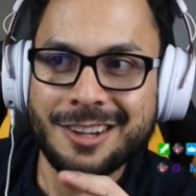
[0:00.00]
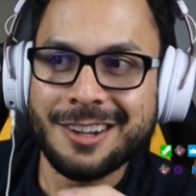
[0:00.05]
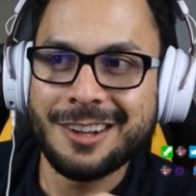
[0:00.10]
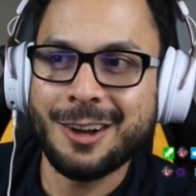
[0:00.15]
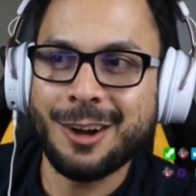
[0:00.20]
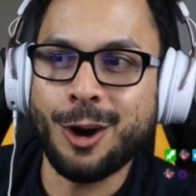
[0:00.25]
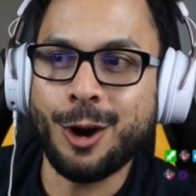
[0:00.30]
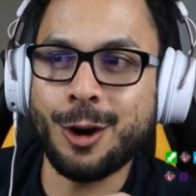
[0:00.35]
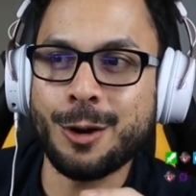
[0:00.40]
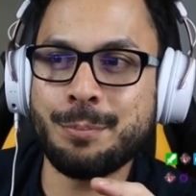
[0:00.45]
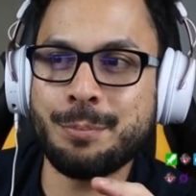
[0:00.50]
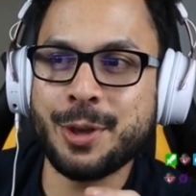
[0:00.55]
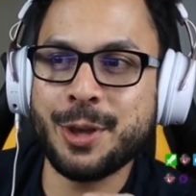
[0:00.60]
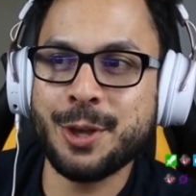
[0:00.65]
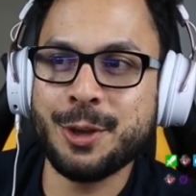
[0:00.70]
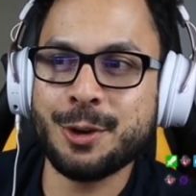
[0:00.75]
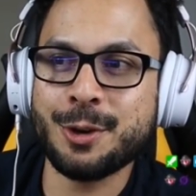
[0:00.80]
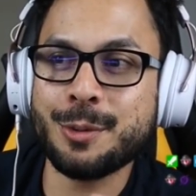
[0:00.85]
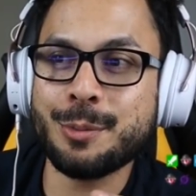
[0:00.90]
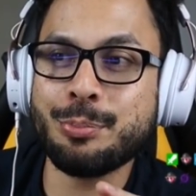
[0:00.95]
are
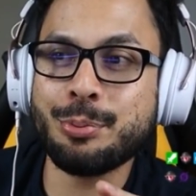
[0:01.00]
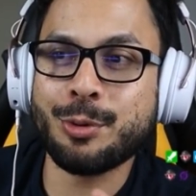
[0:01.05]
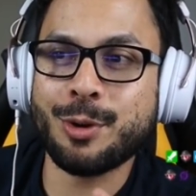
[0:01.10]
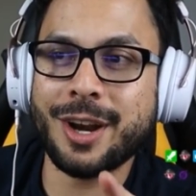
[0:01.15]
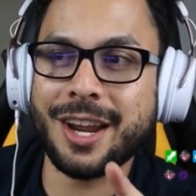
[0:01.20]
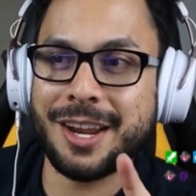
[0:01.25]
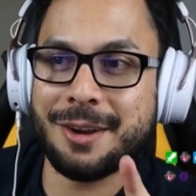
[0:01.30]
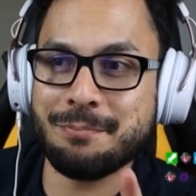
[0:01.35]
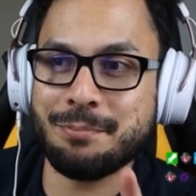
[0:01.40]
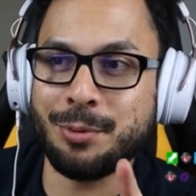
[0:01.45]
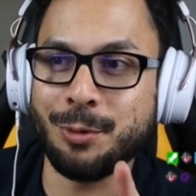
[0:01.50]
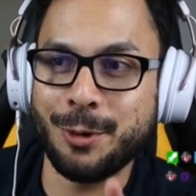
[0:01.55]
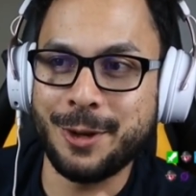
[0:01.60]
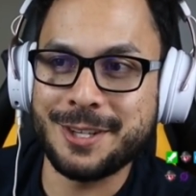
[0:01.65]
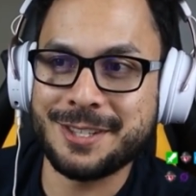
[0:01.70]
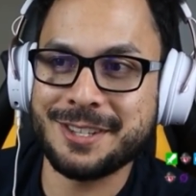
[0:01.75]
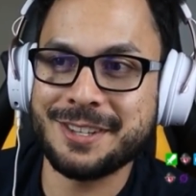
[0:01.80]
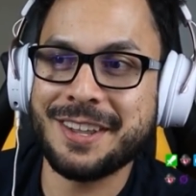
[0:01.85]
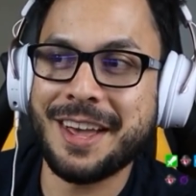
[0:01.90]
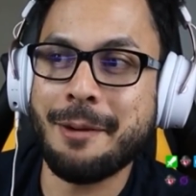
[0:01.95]
pure brain
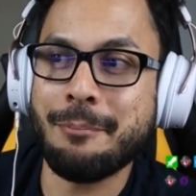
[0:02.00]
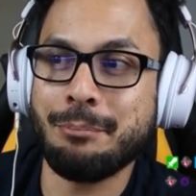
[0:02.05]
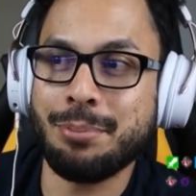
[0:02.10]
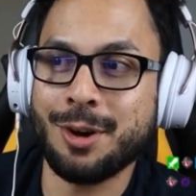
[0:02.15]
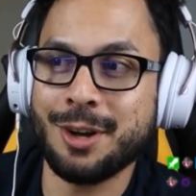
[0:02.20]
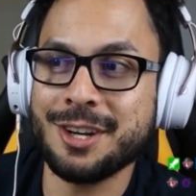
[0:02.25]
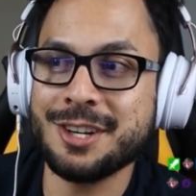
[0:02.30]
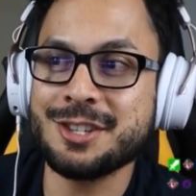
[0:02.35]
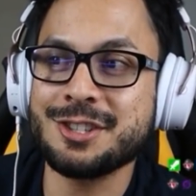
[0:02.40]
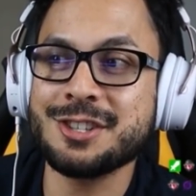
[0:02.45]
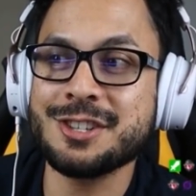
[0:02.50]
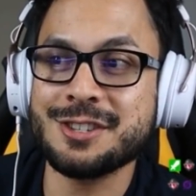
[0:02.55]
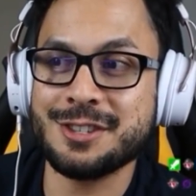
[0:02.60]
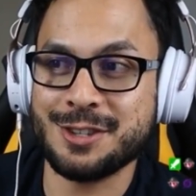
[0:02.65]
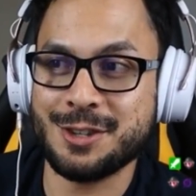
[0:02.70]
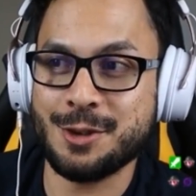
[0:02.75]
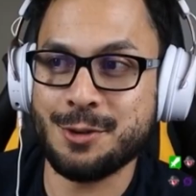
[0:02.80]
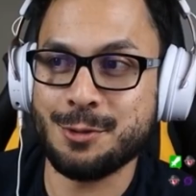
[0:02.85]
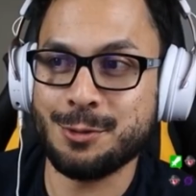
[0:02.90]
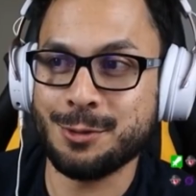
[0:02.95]
poison that punishes
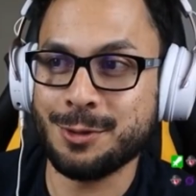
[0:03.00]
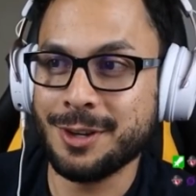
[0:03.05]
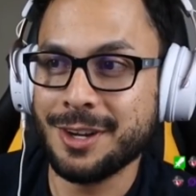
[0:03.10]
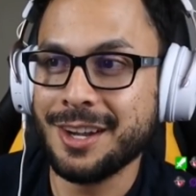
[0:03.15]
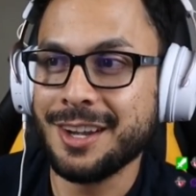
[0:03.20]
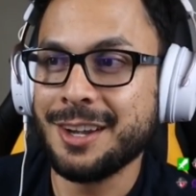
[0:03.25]
you